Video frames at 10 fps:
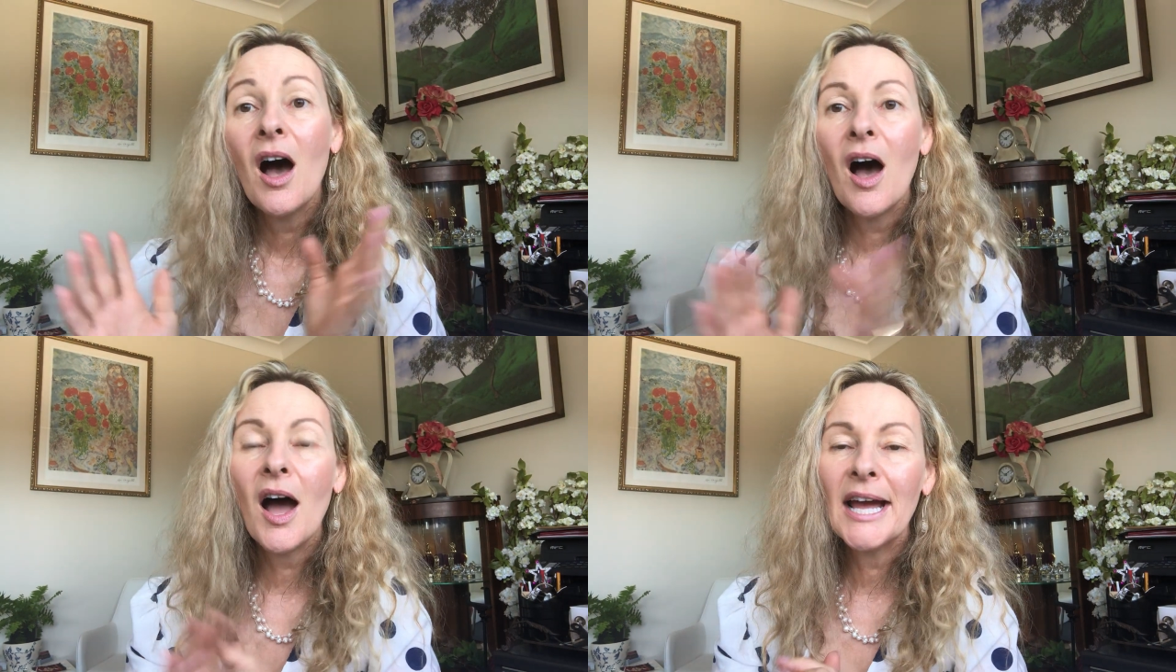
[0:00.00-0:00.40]

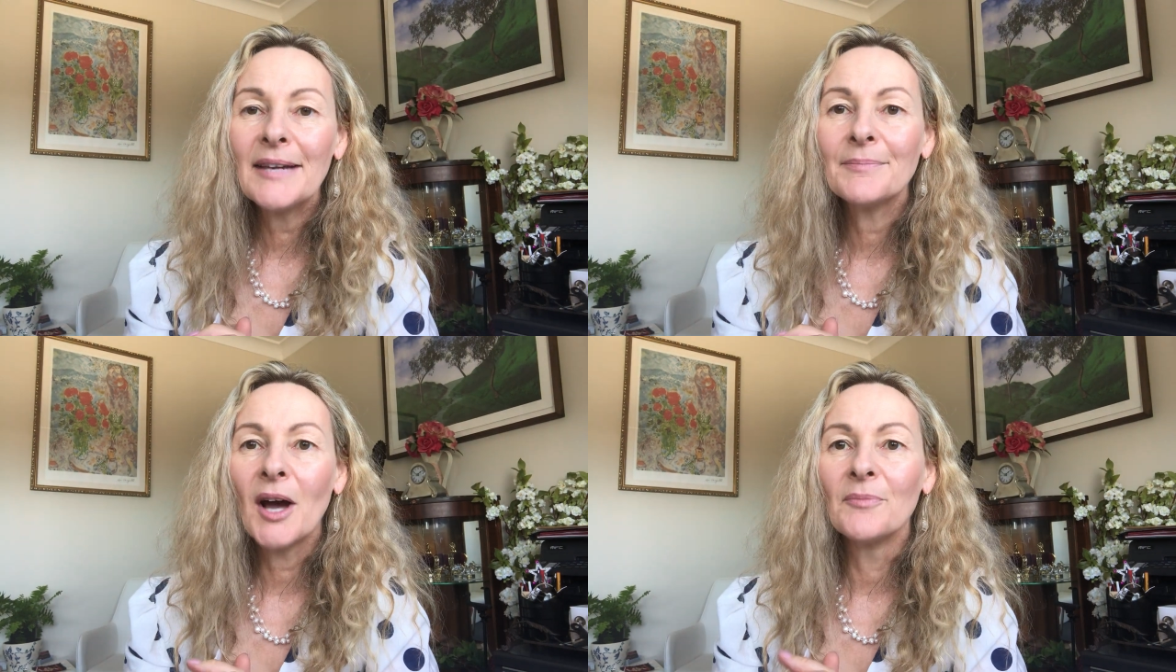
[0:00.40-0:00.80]

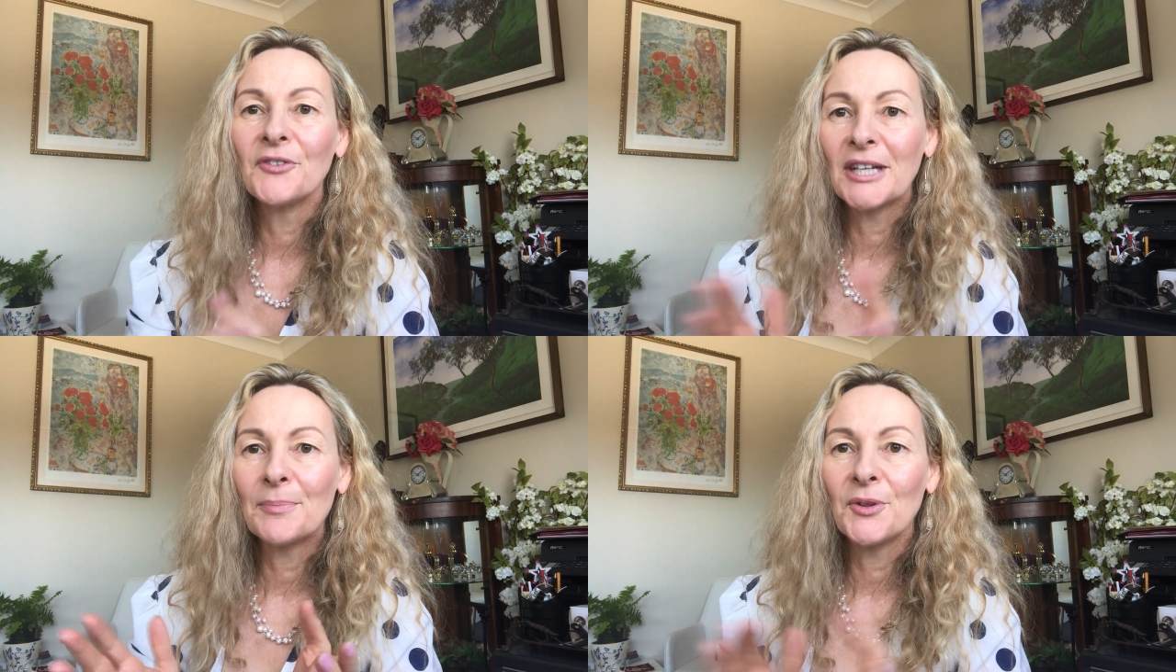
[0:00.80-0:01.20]
Hi, I'm
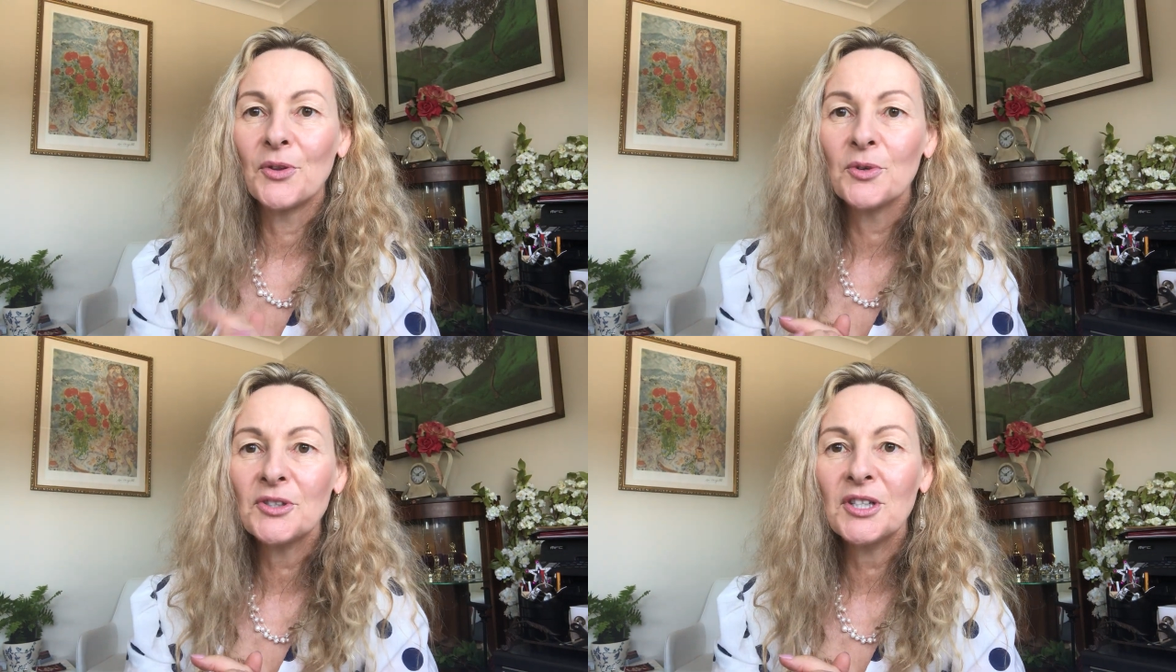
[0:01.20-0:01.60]
Philipa
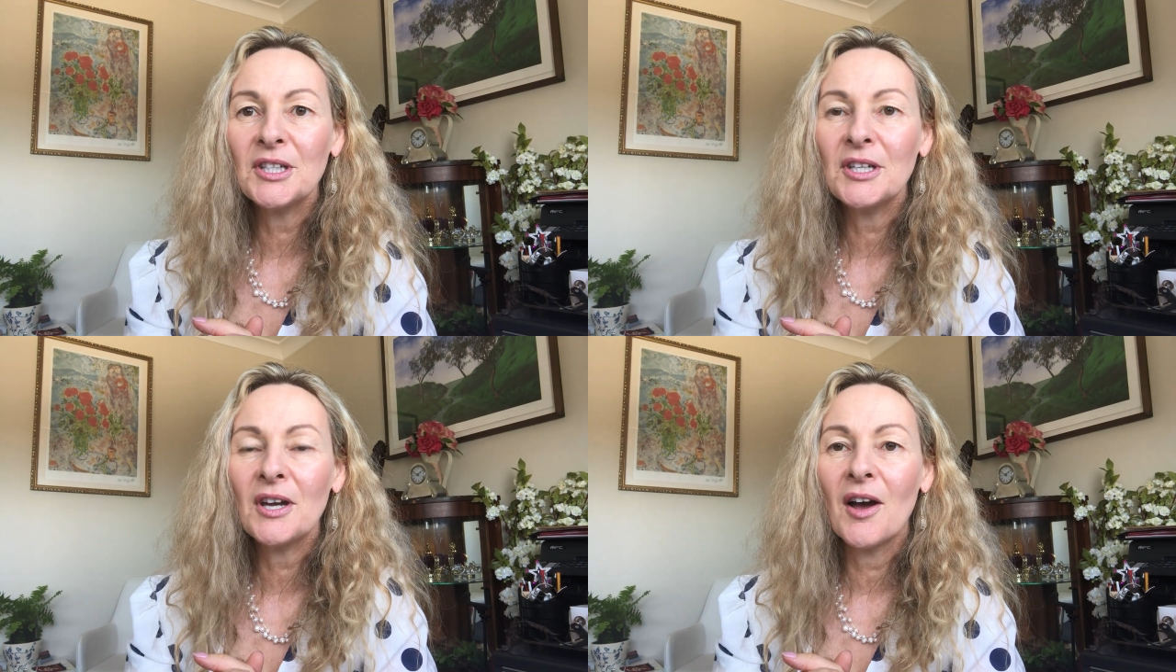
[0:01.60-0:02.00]

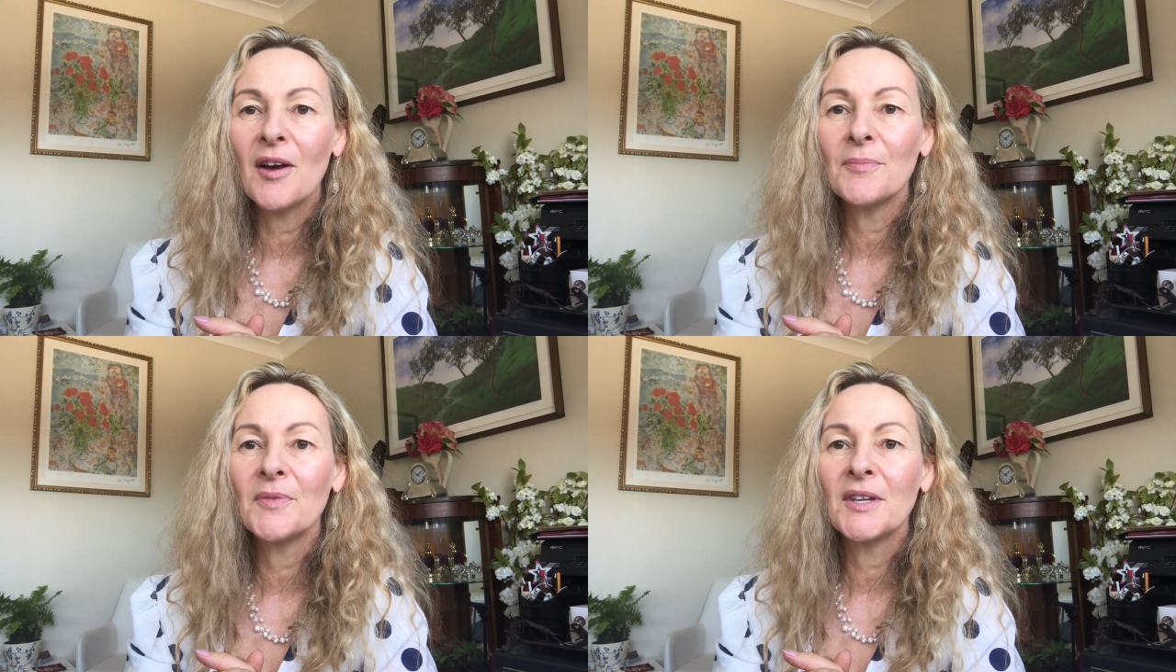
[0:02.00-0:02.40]
Thornton.
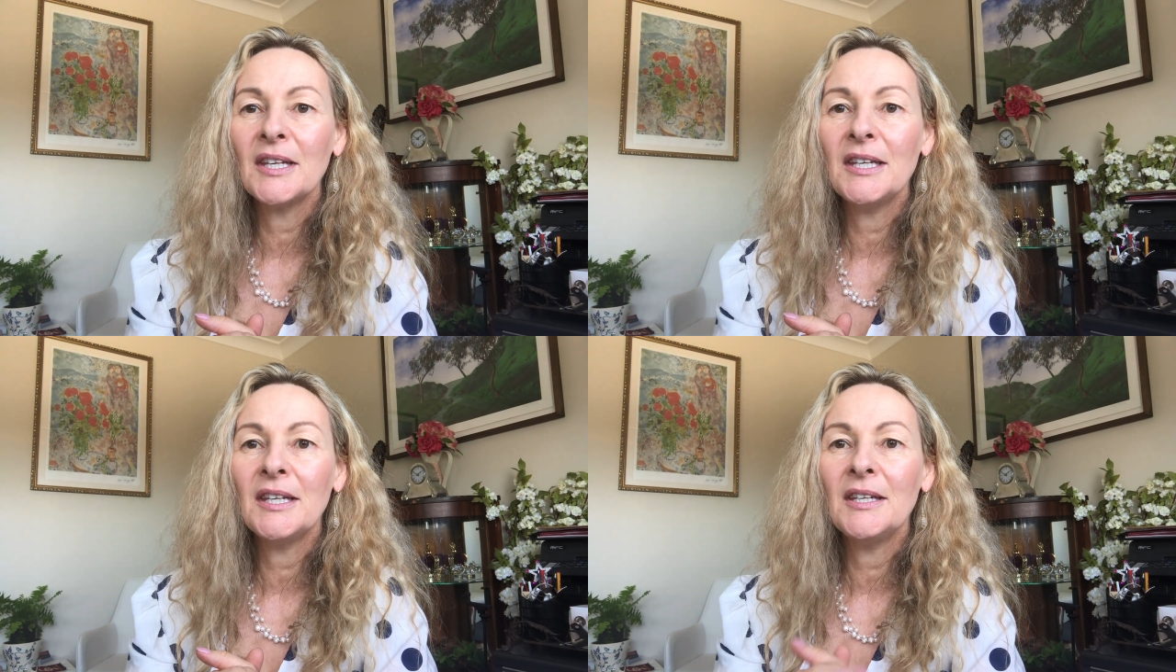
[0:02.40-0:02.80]
I'm
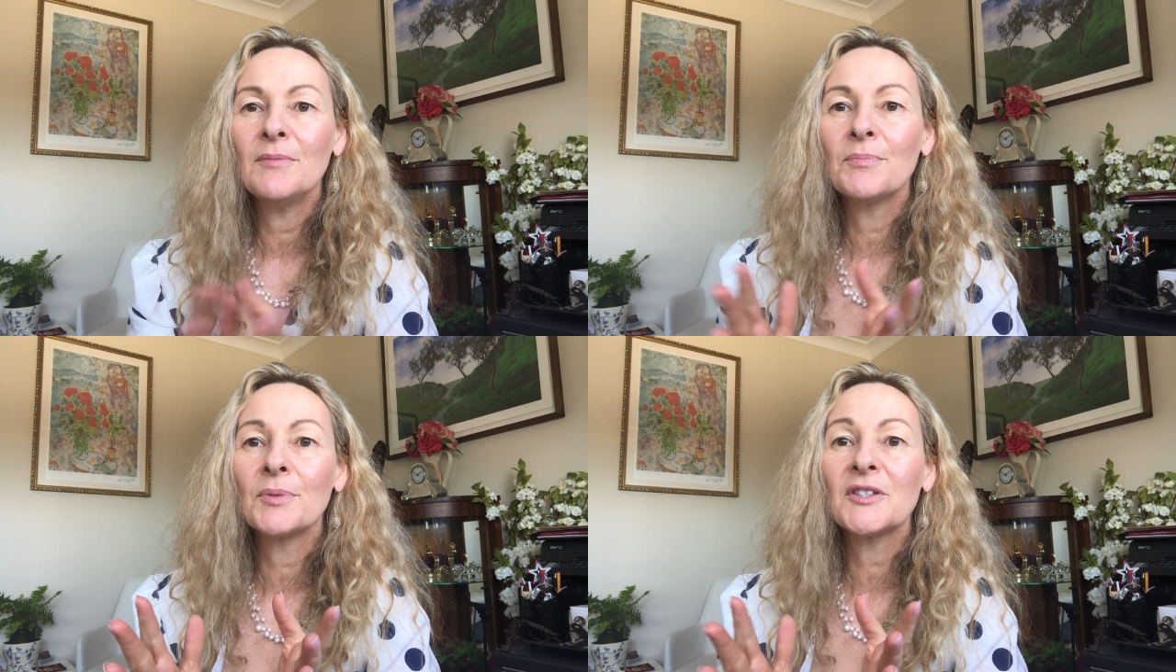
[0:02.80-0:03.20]

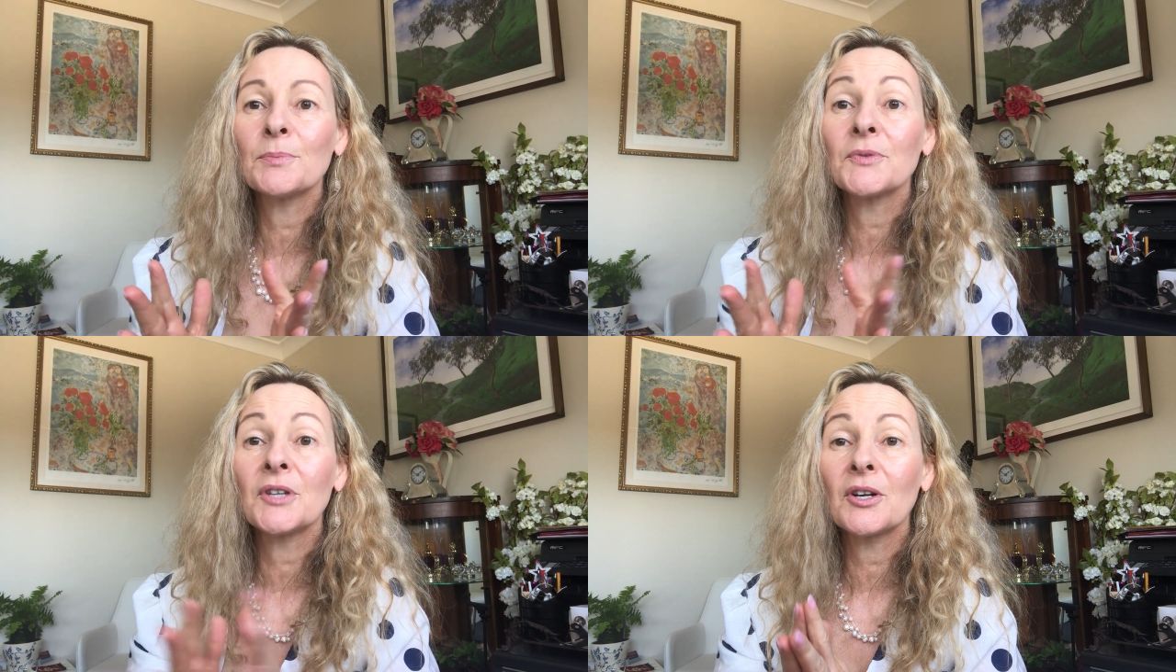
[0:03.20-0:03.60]
the
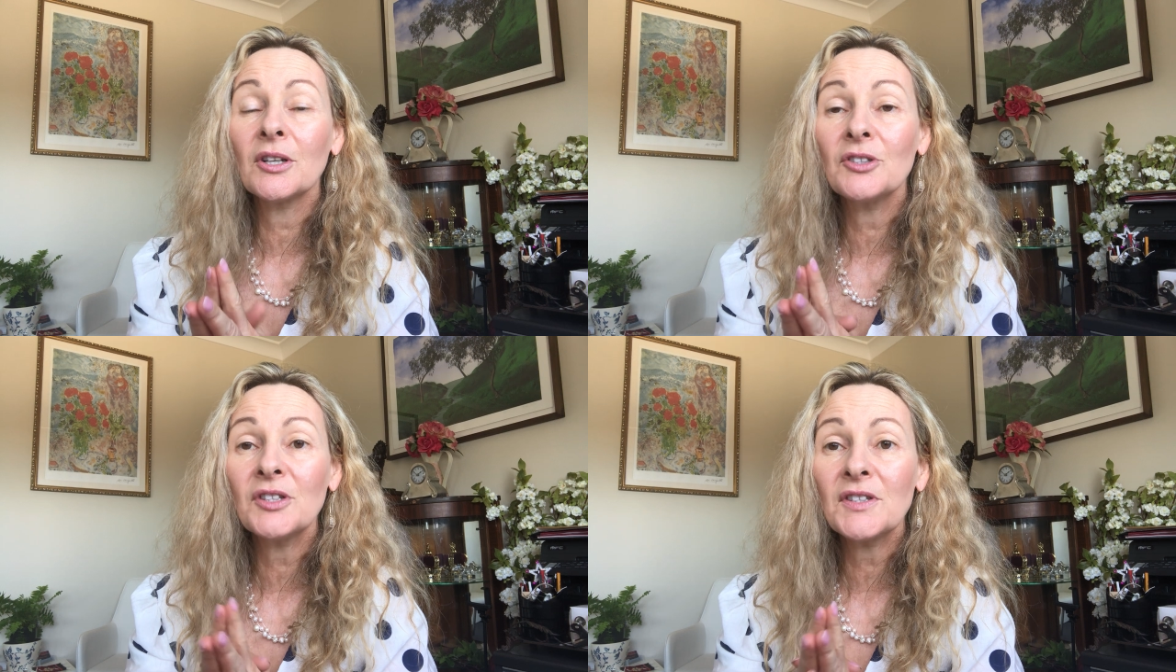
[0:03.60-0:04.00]
principal
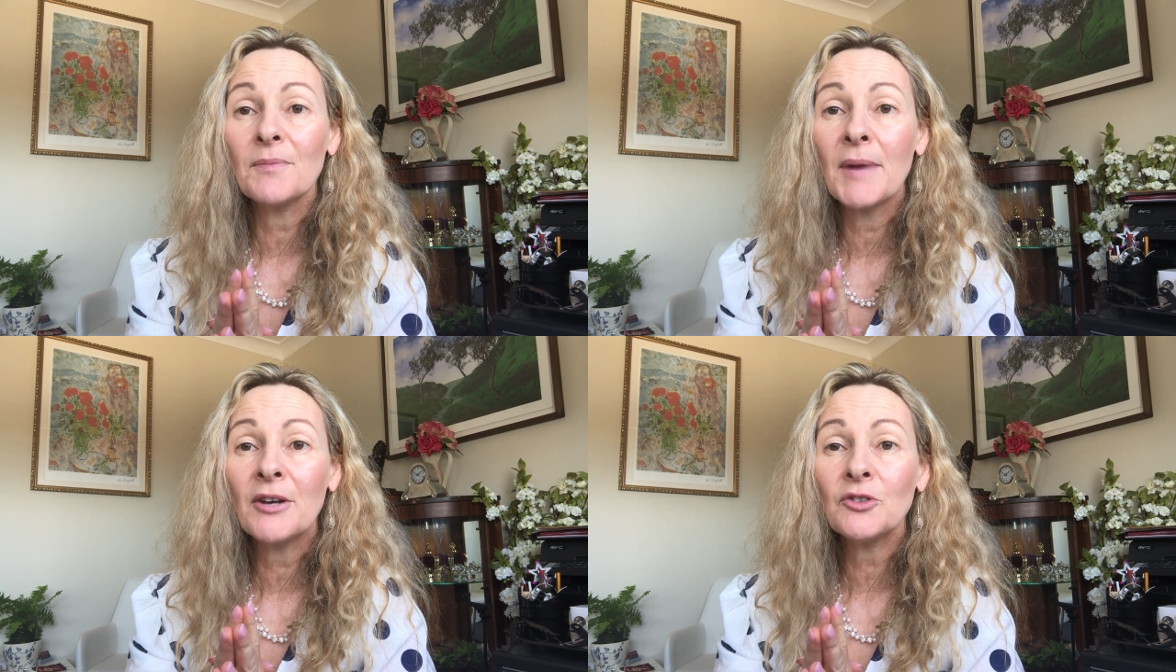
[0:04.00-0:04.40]
psychologist
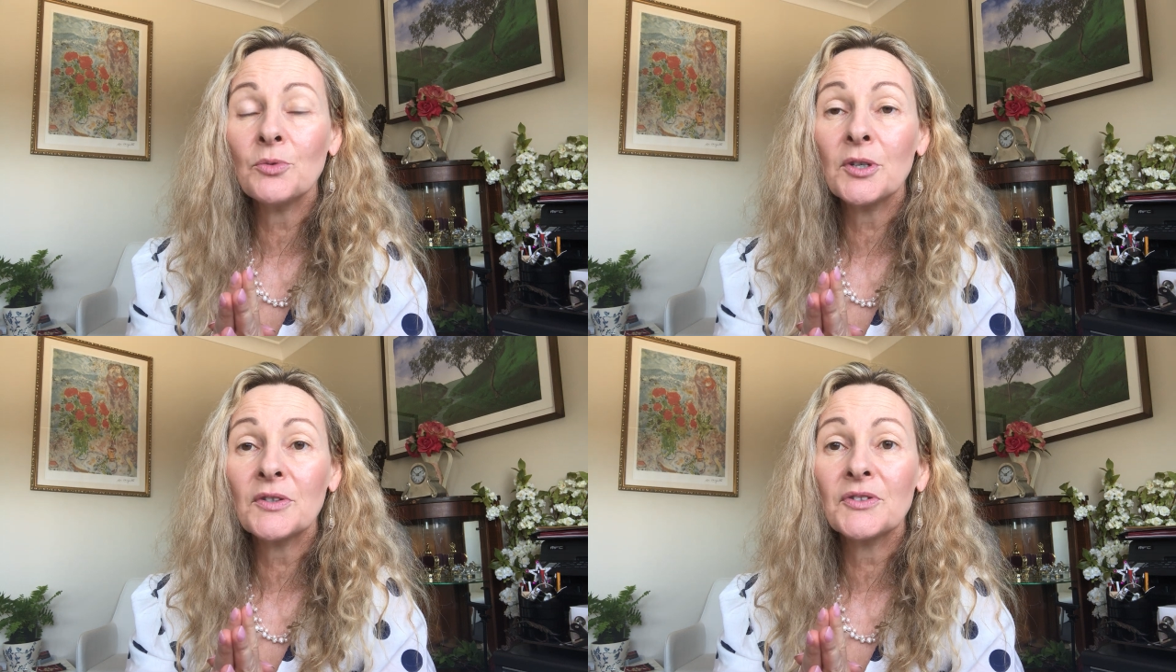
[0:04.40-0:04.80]
at
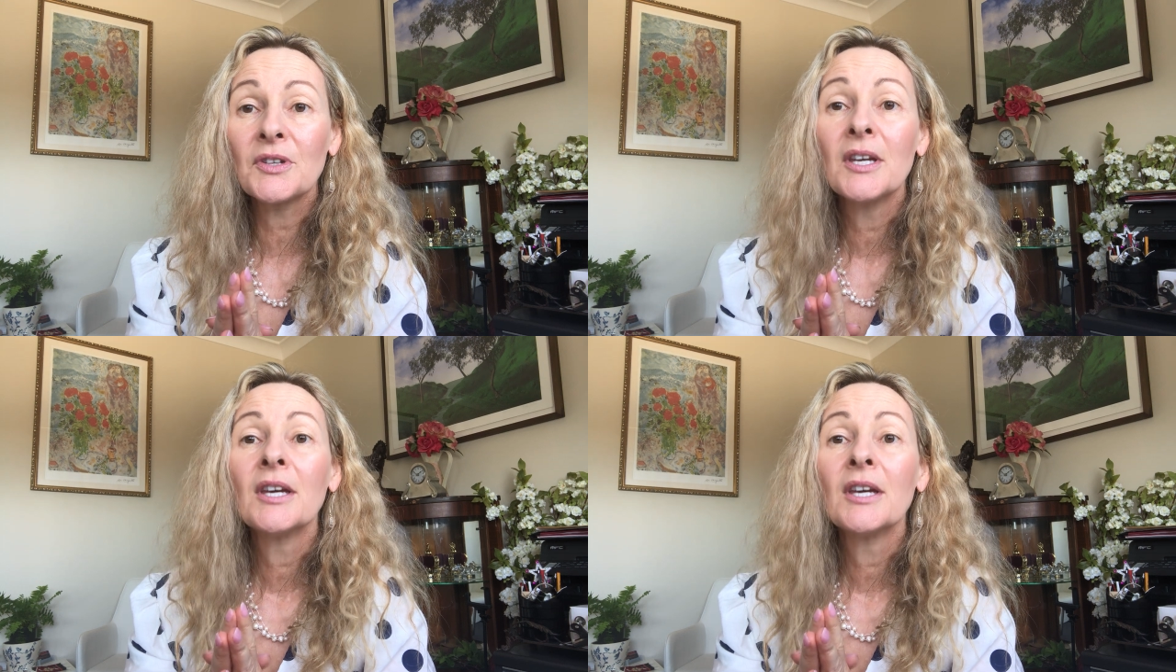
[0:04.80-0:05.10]
MarriageWorks.